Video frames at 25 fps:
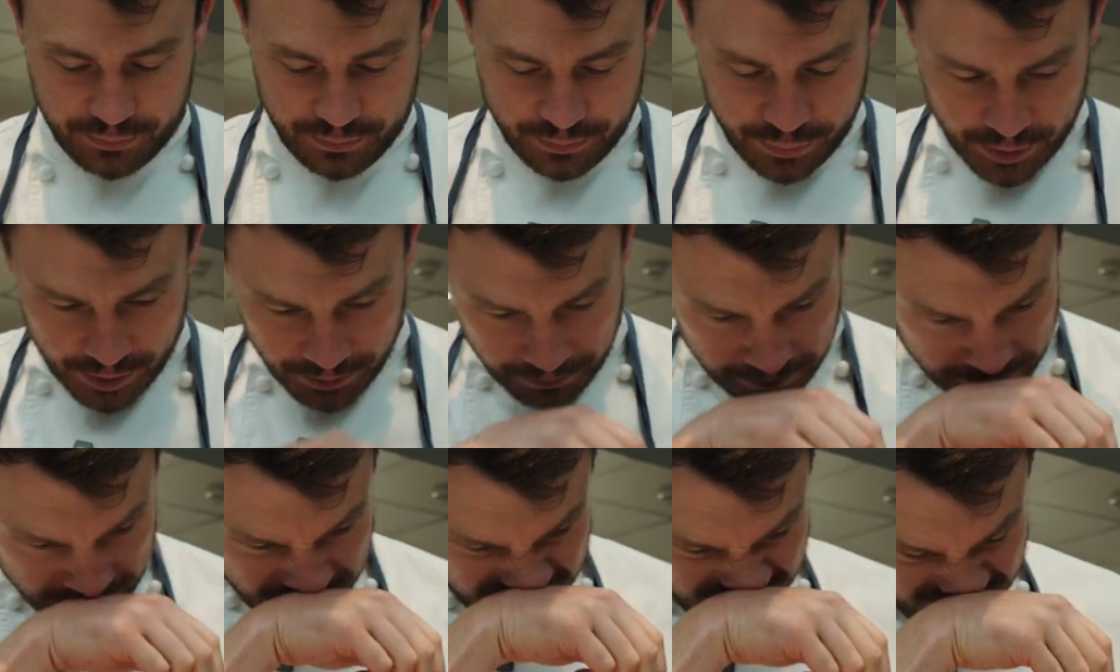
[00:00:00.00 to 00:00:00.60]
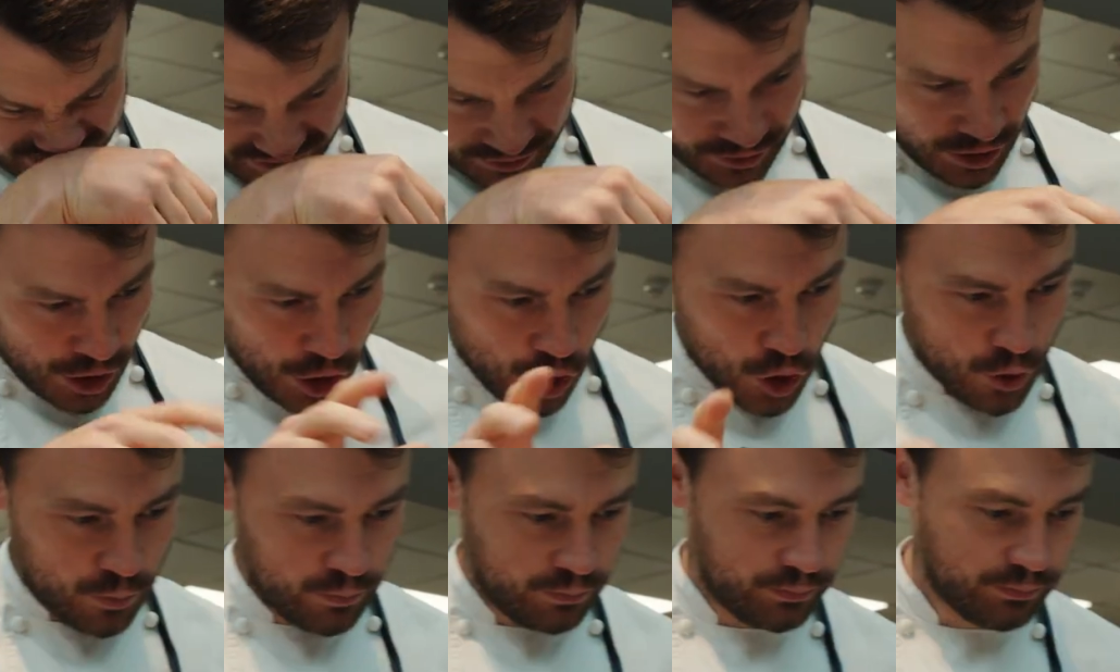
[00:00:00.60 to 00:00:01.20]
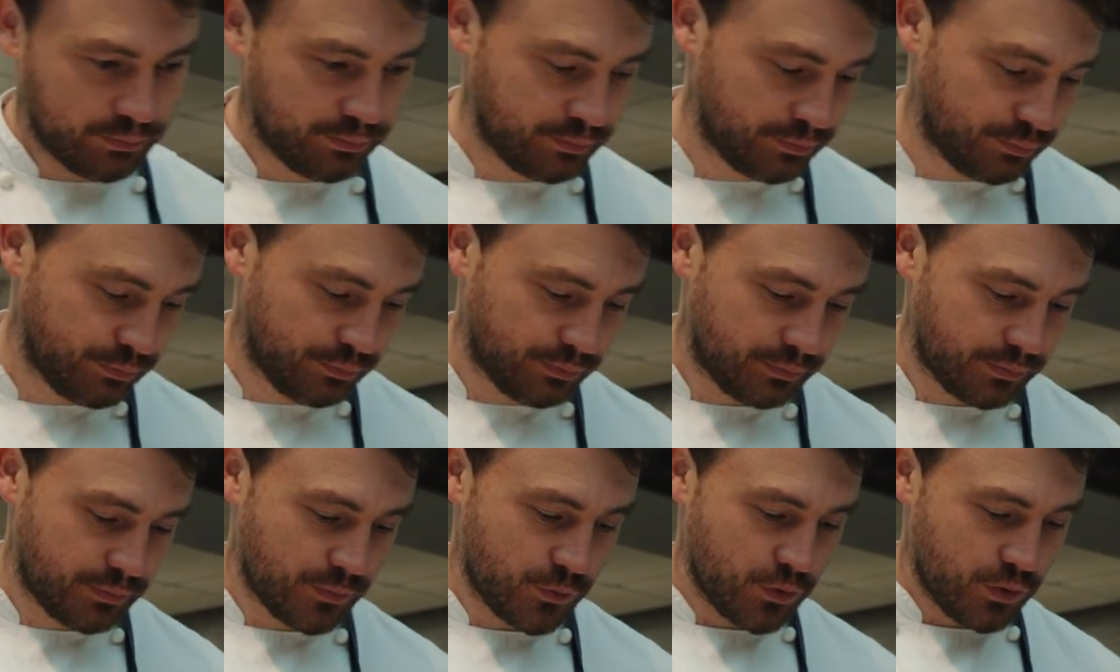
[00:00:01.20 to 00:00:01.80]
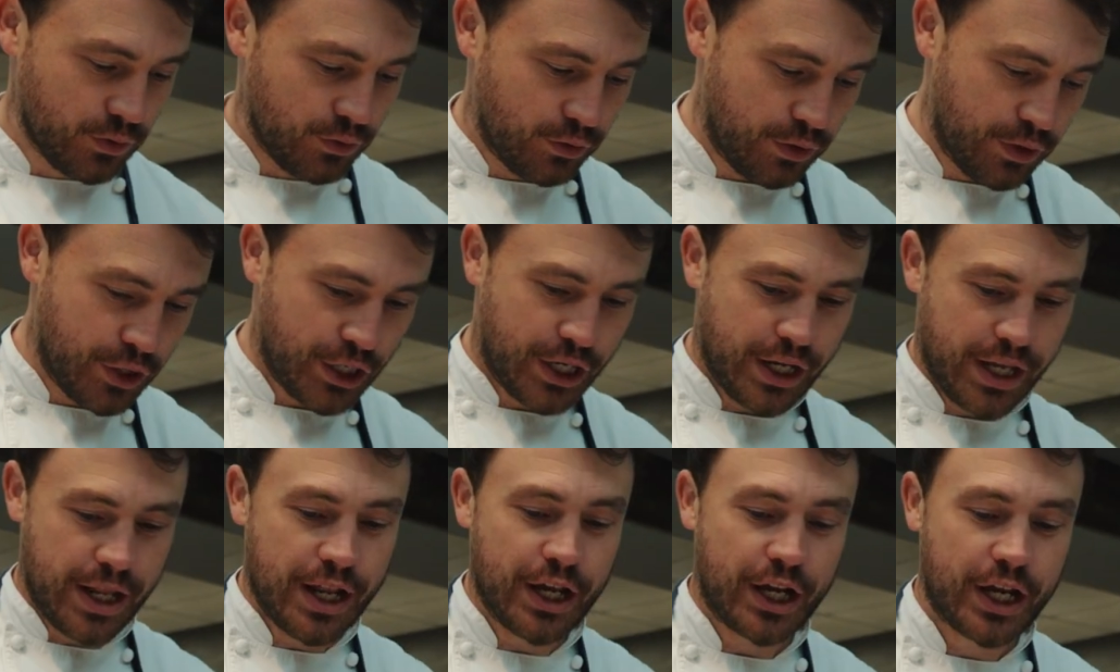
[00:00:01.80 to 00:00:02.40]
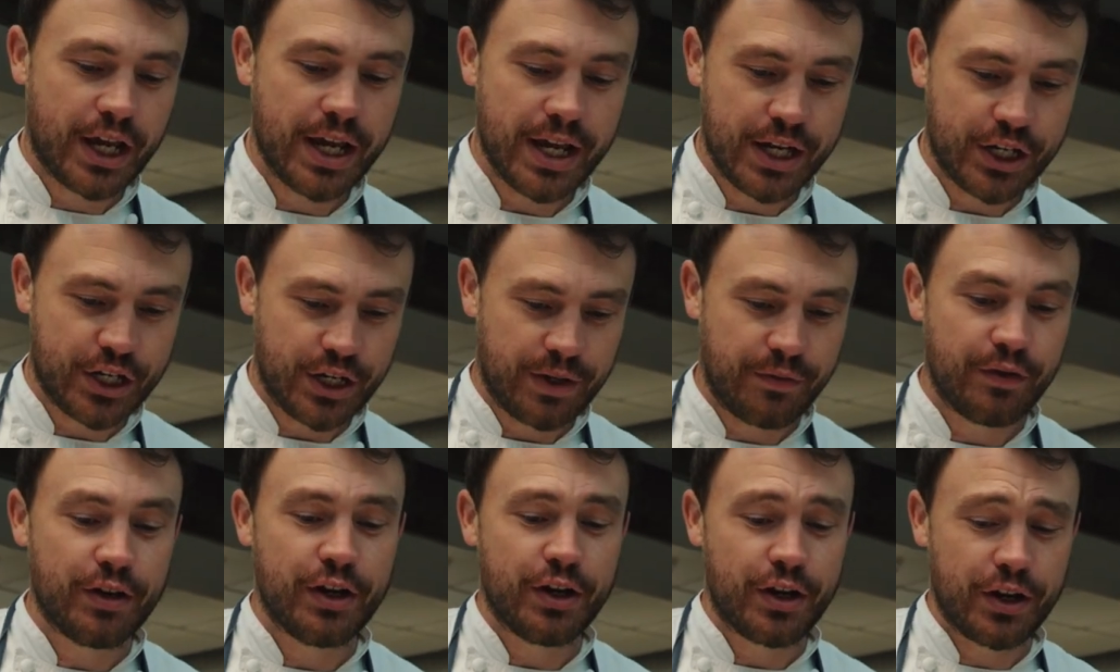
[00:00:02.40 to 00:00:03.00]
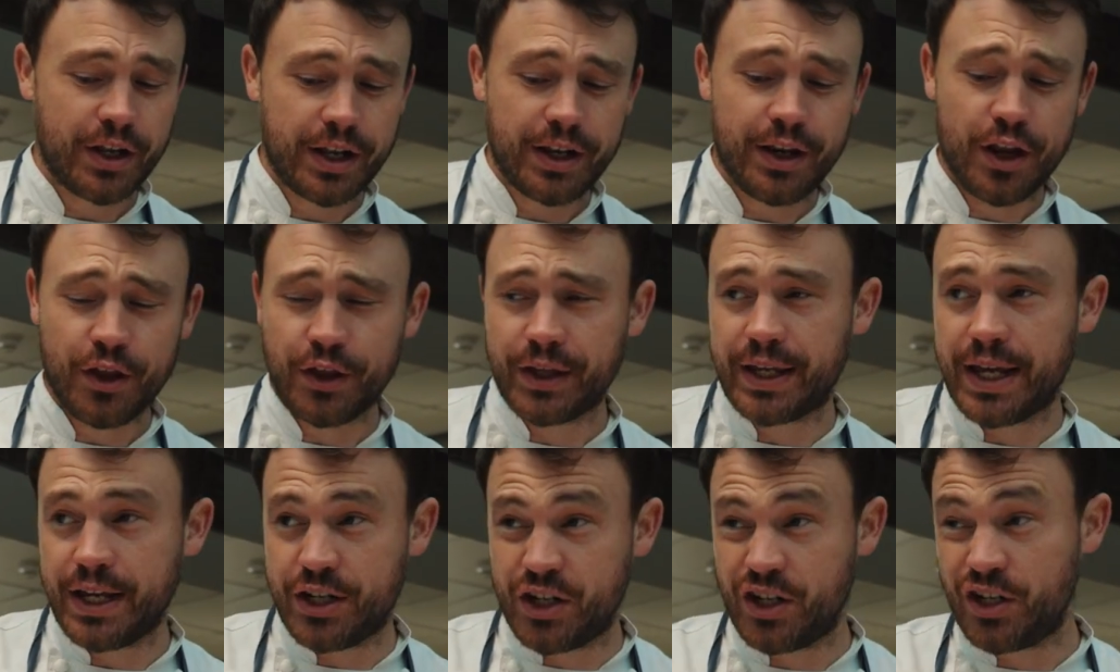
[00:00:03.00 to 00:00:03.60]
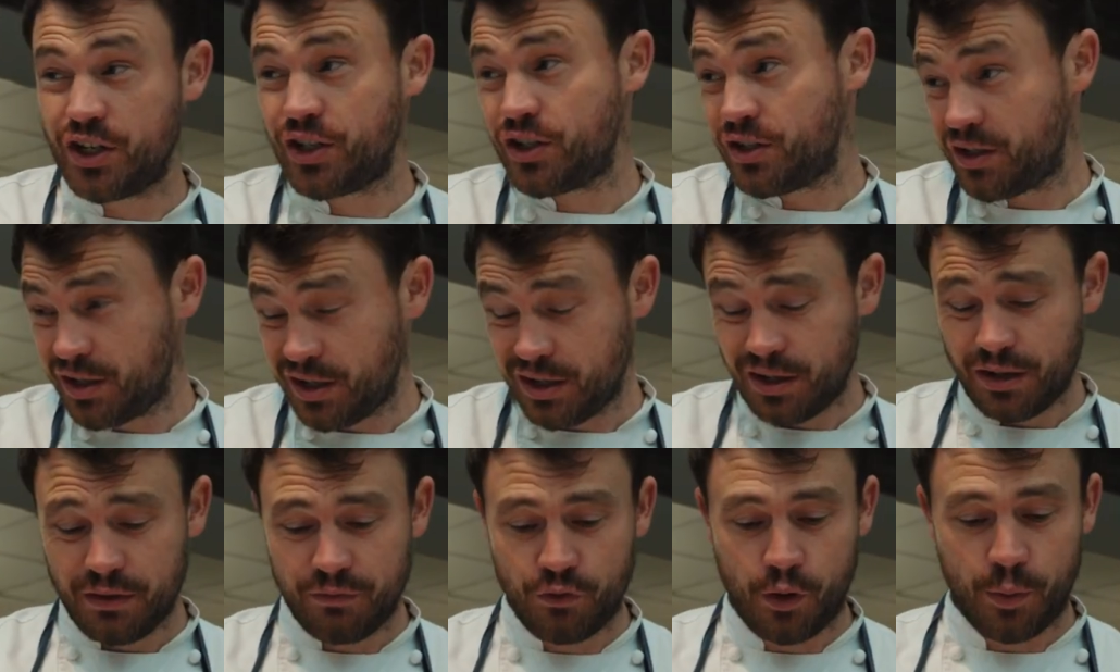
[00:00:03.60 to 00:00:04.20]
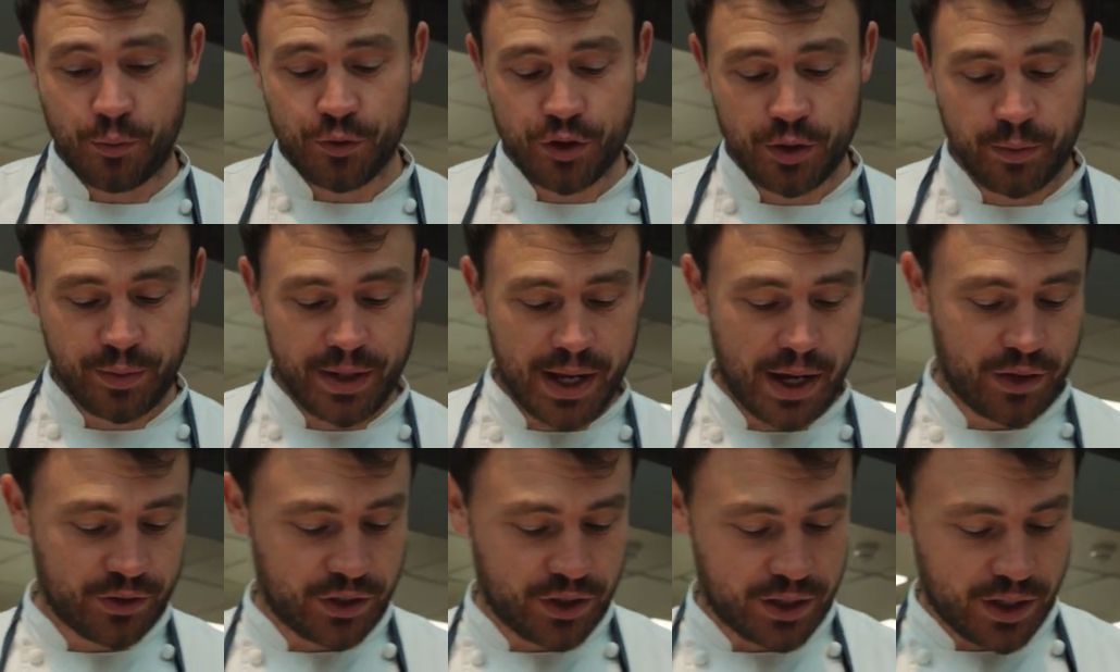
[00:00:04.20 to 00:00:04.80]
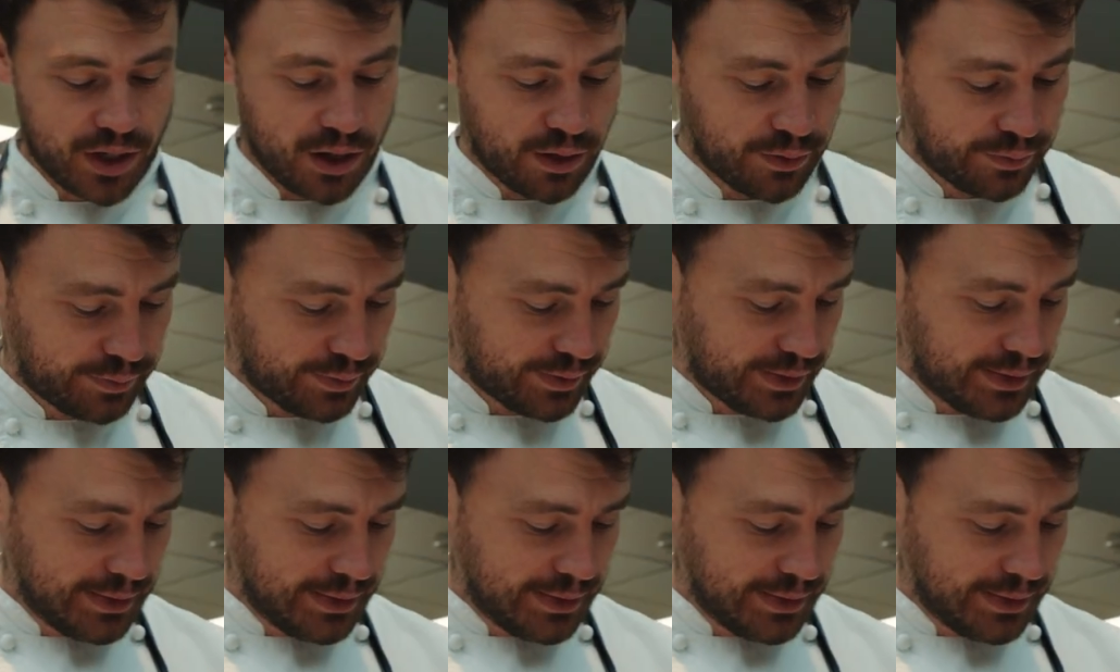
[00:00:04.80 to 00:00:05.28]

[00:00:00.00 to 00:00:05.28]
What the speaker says: But if you're at home, or in the kitchen, in another kitchen, rob somebody else's knife.